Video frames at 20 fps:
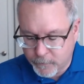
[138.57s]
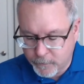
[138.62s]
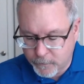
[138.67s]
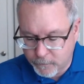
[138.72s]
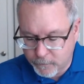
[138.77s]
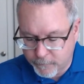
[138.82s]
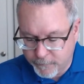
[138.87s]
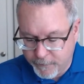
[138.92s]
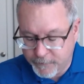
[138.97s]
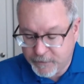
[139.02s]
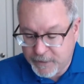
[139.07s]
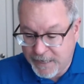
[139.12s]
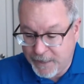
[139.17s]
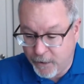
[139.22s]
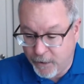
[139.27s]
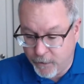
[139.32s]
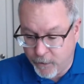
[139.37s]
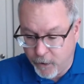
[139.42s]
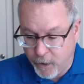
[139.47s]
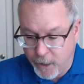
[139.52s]
15
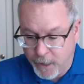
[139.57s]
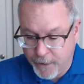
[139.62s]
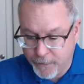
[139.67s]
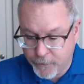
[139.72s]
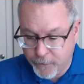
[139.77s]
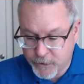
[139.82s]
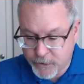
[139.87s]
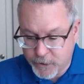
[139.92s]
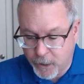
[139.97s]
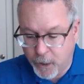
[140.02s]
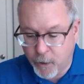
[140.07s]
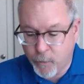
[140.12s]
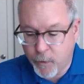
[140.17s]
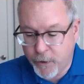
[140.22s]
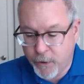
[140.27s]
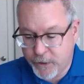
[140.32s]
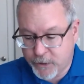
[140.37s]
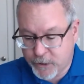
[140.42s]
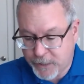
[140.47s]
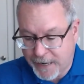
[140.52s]
other authors, all
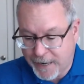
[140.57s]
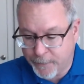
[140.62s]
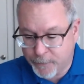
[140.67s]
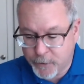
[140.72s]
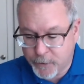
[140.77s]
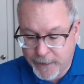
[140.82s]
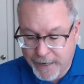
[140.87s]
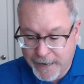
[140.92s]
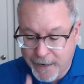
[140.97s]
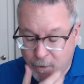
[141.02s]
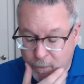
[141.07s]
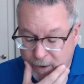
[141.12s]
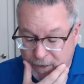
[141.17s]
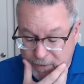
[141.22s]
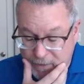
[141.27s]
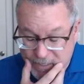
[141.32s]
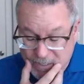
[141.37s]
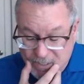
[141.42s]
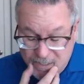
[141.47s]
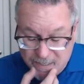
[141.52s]
wrote a chapter kind of around
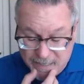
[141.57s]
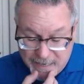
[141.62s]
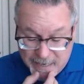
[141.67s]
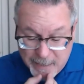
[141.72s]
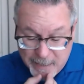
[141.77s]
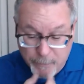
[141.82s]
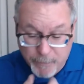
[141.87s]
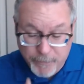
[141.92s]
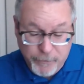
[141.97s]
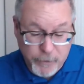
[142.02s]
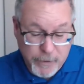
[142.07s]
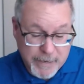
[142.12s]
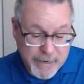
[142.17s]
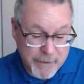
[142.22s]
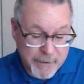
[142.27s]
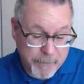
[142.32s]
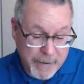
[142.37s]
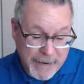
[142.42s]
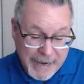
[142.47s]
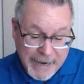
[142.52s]
this theme of
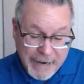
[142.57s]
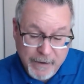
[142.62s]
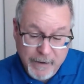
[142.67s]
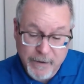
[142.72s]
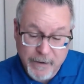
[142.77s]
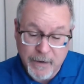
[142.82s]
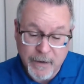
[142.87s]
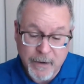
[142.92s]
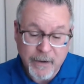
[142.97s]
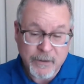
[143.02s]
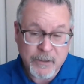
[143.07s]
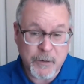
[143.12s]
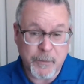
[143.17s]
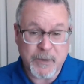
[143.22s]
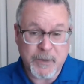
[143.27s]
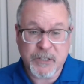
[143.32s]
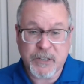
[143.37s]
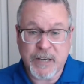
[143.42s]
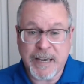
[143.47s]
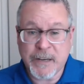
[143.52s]
looking back to
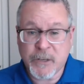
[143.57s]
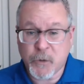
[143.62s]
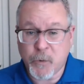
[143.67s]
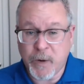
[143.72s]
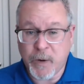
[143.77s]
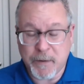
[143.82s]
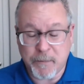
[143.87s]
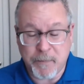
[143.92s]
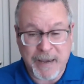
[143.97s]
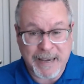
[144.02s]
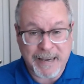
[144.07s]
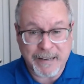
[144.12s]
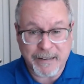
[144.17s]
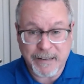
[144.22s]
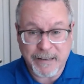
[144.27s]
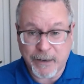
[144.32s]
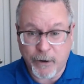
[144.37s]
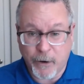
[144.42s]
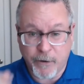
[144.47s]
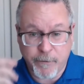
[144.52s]
mistakes we had made
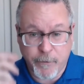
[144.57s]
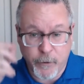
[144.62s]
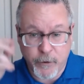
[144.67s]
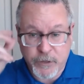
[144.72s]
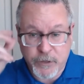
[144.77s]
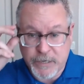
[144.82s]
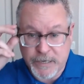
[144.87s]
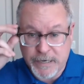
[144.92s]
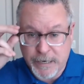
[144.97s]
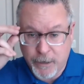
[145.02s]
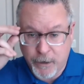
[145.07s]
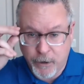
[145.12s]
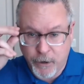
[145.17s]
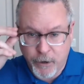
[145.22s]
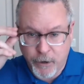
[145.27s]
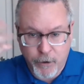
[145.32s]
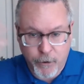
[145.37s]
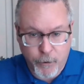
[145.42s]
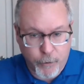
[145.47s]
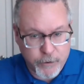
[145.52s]
in our first
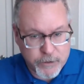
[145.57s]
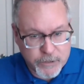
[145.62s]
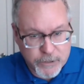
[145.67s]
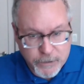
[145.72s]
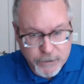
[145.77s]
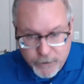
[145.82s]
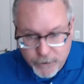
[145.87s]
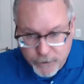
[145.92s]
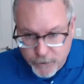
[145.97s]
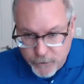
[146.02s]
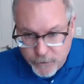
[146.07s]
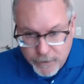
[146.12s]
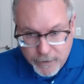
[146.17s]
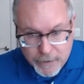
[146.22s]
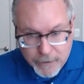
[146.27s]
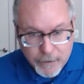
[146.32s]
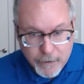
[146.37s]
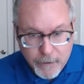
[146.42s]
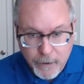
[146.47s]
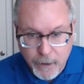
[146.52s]
year or two
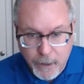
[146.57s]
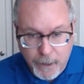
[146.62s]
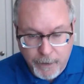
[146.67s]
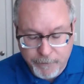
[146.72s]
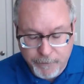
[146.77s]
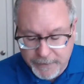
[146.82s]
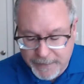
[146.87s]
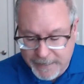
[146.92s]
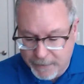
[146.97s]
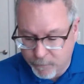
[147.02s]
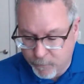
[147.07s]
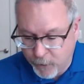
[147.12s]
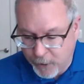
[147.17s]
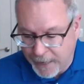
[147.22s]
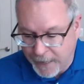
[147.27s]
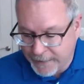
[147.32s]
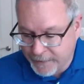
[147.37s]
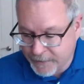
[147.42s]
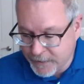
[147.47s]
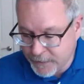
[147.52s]
of lean
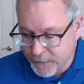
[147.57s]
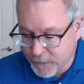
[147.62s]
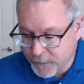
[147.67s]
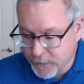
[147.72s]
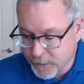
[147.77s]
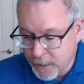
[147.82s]
practice.